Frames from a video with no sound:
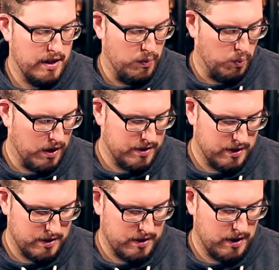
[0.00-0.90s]
it
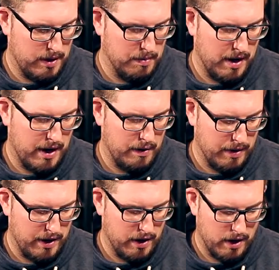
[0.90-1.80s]
wasn't in my
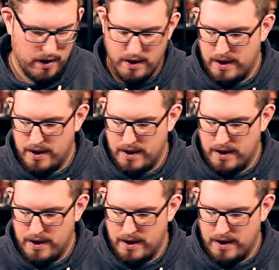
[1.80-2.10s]
radar.